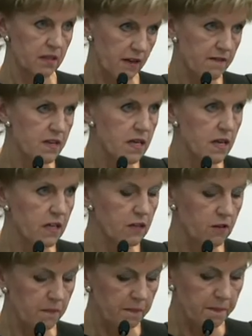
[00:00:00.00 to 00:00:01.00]
If I
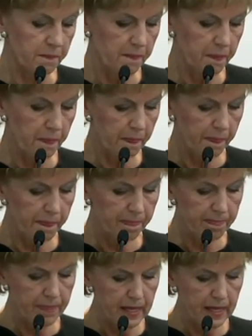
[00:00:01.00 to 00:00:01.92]
want to watch a video in